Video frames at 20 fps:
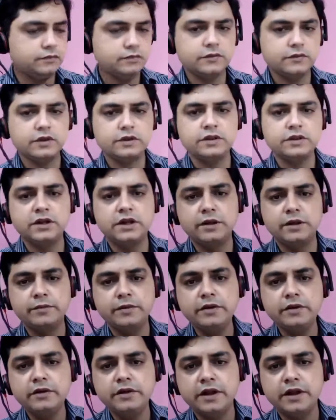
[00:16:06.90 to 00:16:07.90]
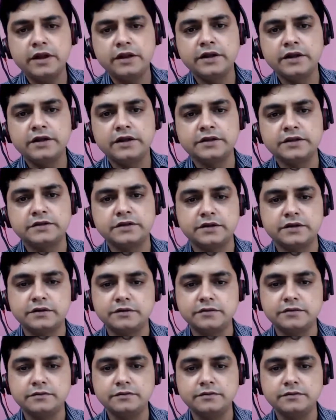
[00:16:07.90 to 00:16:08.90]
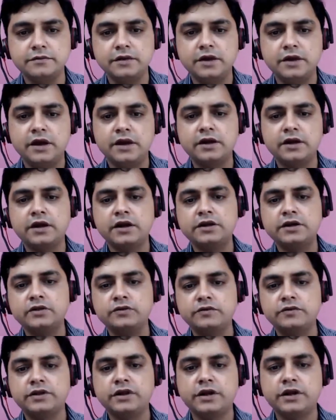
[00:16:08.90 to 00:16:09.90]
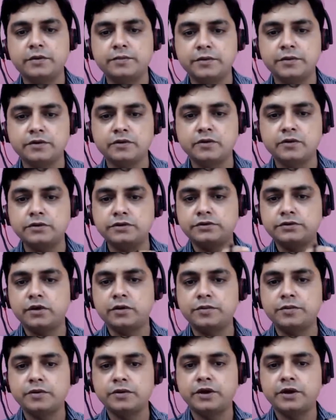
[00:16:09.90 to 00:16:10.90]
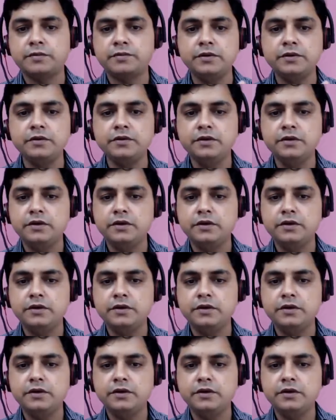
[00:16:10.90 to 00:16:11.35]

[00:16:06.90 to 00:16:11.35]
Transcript: the label and the intensity, and continue with the tapping. Don't stop your tapping.